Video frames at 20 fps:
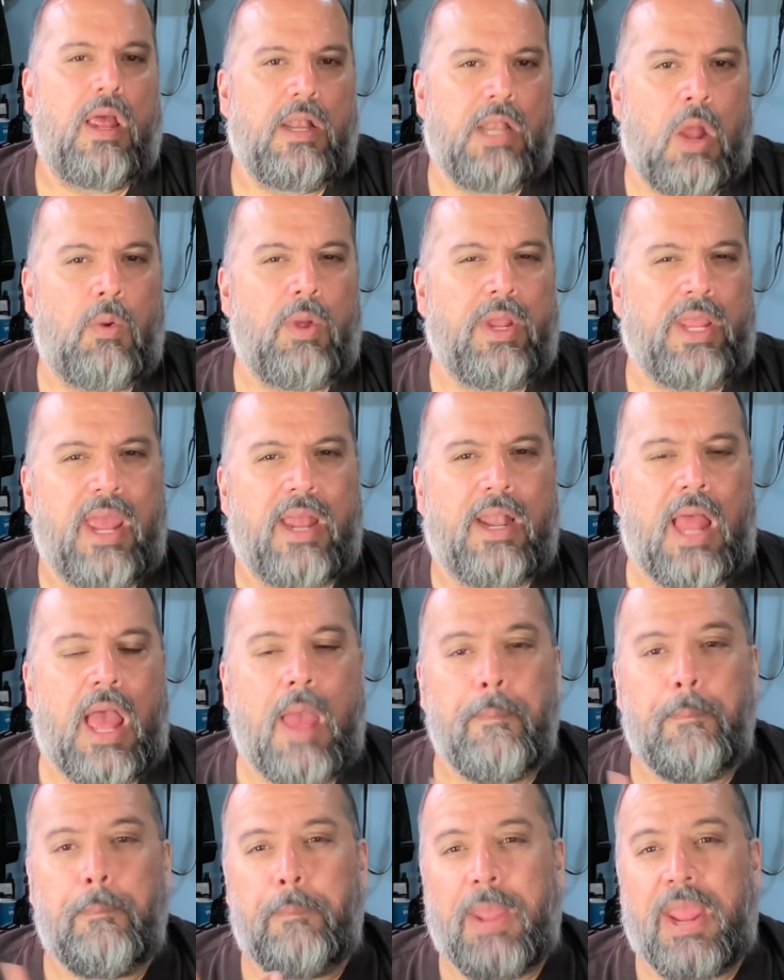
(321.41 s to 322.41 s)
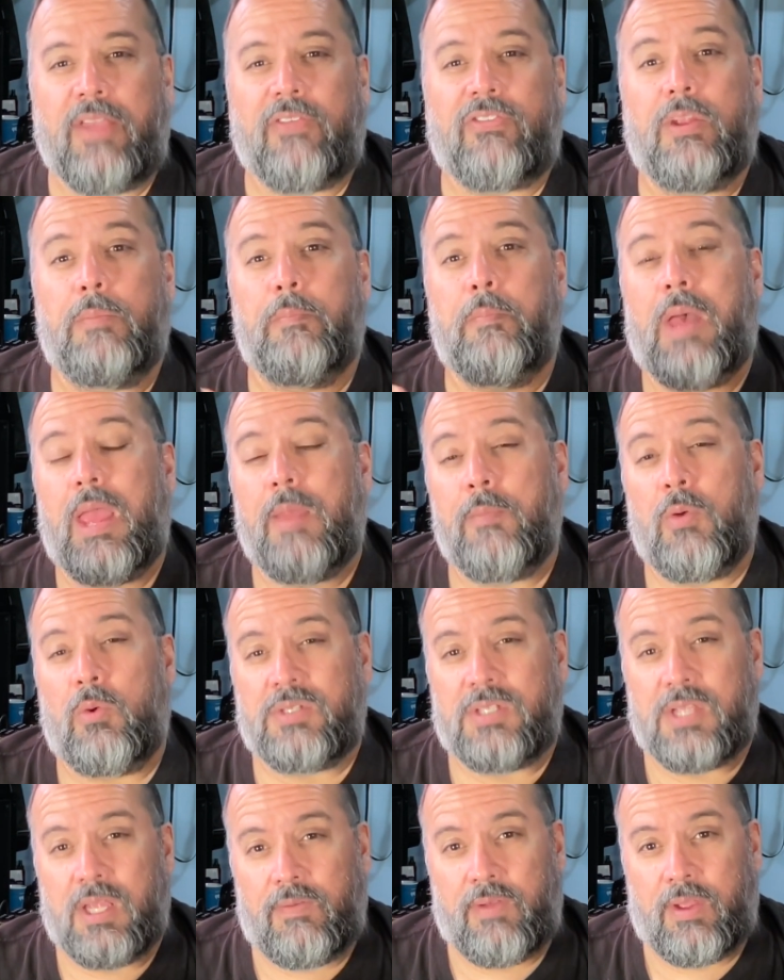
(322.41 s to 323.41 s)
Now, again, I'm basing my
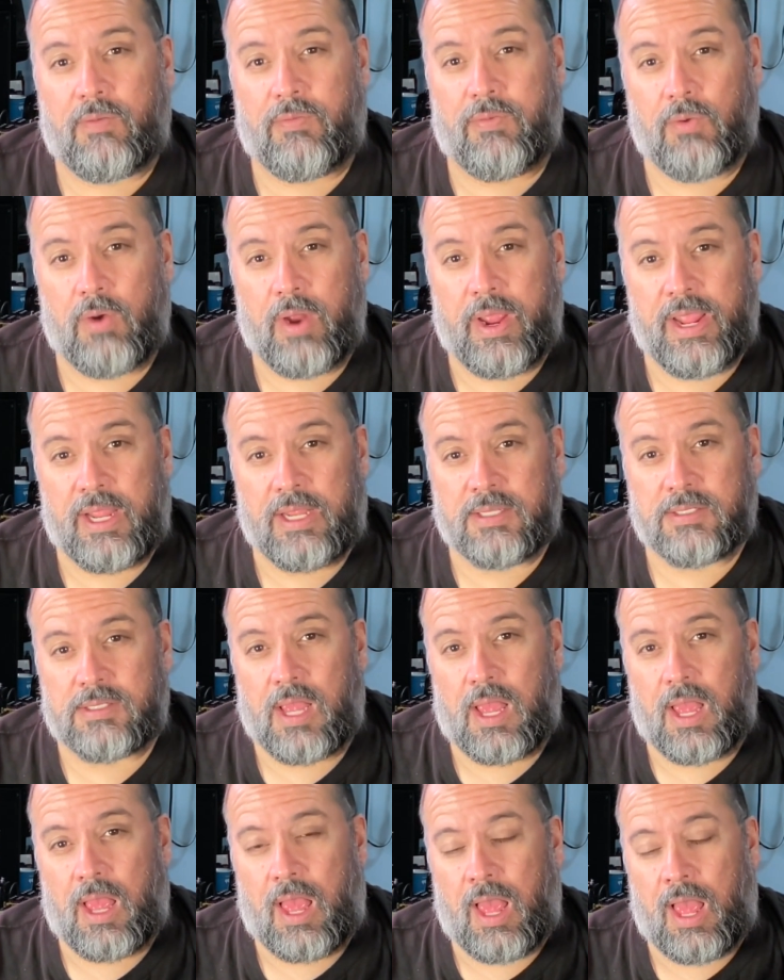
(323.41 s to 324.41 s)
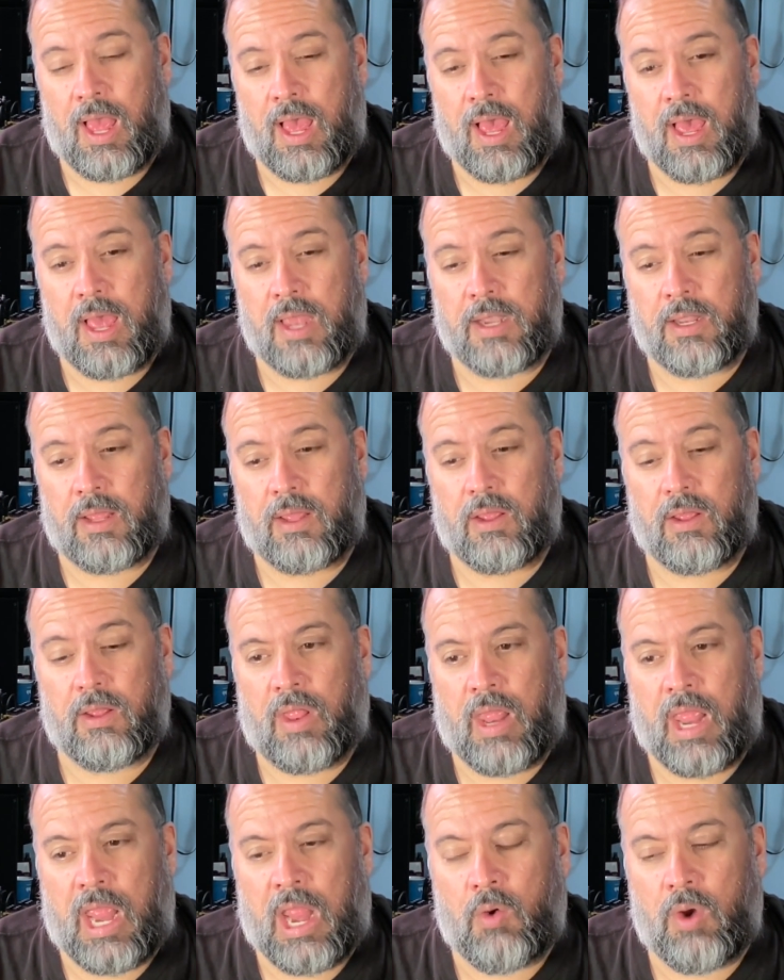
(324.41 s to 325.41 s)
motivic phrase on
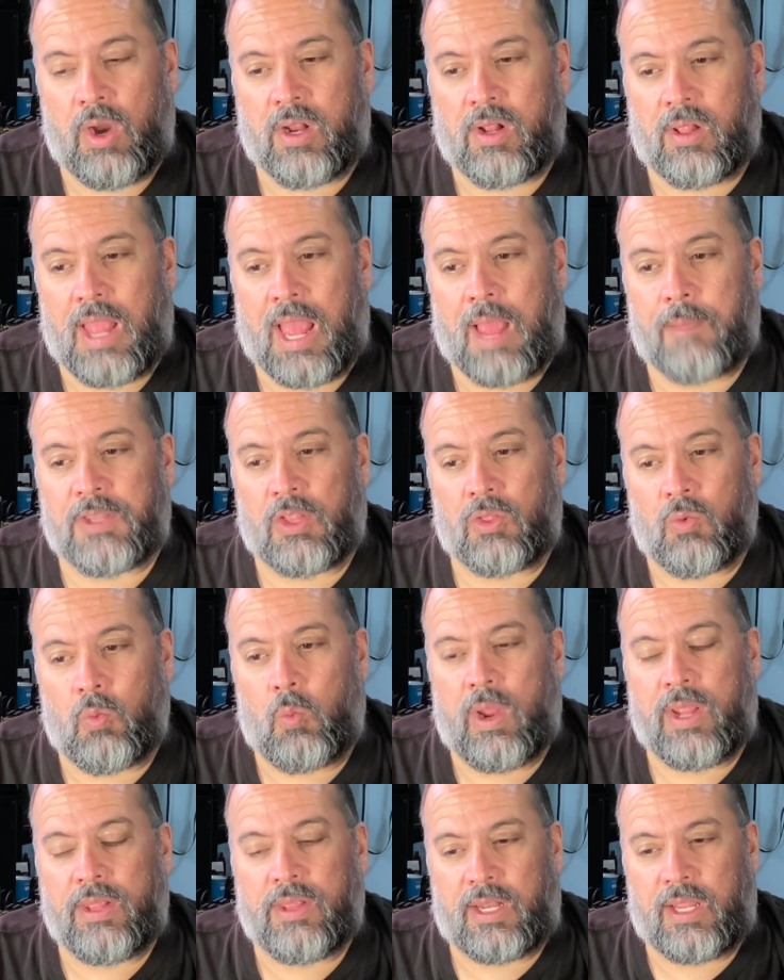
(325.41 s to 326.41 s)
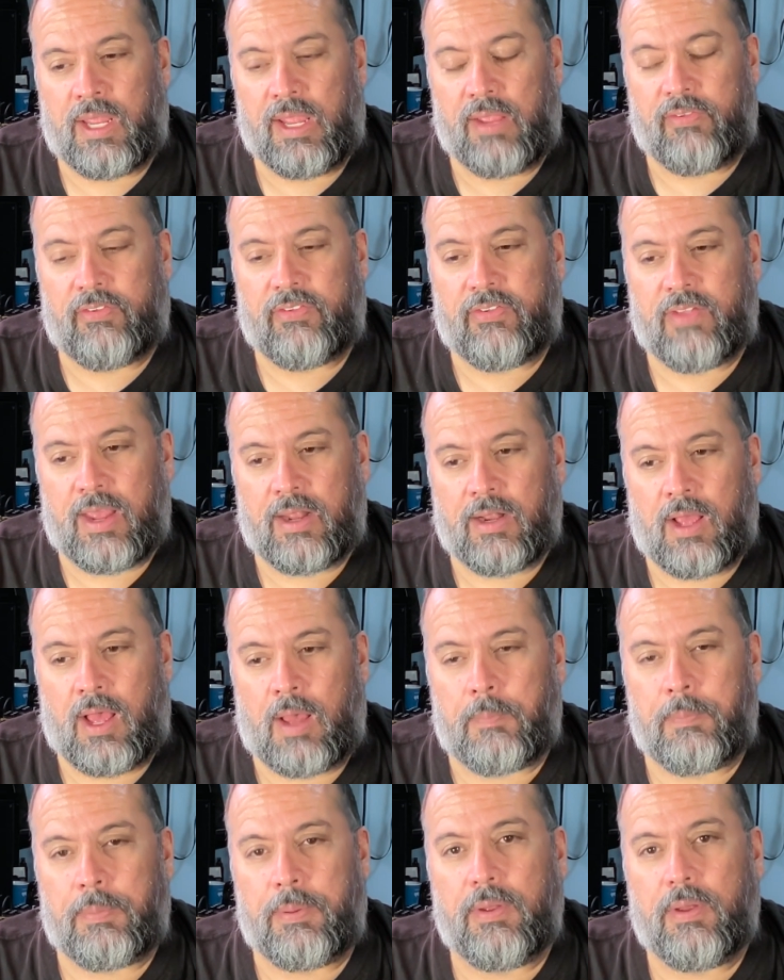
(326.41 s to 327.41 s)
Eric Clapton, the way that he set
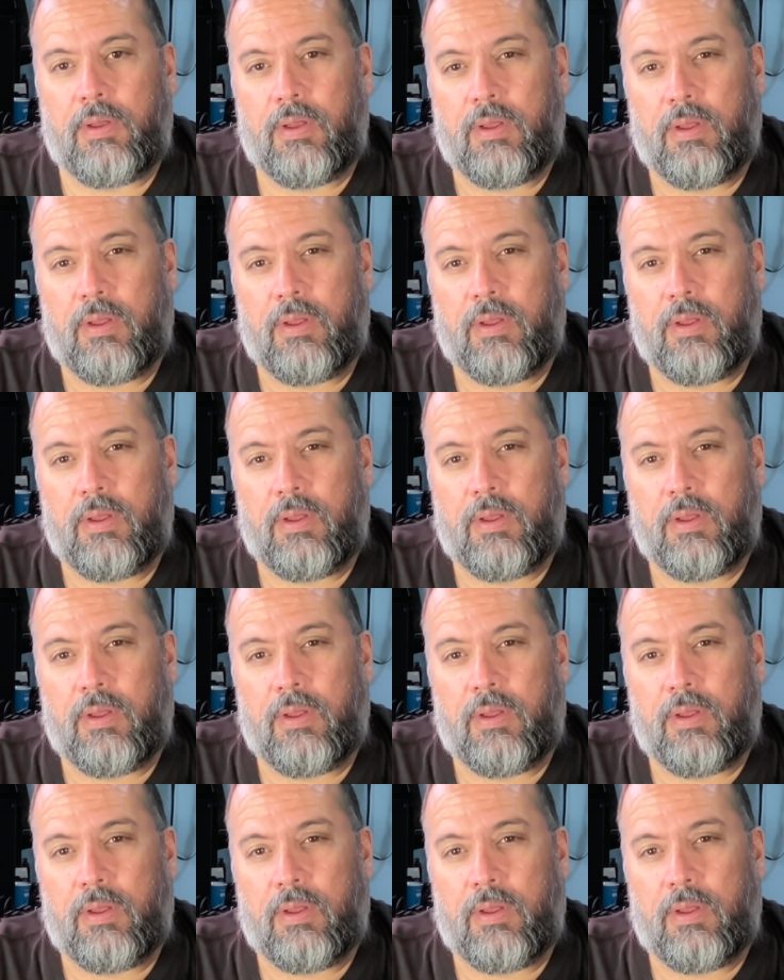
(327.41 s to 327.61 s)
up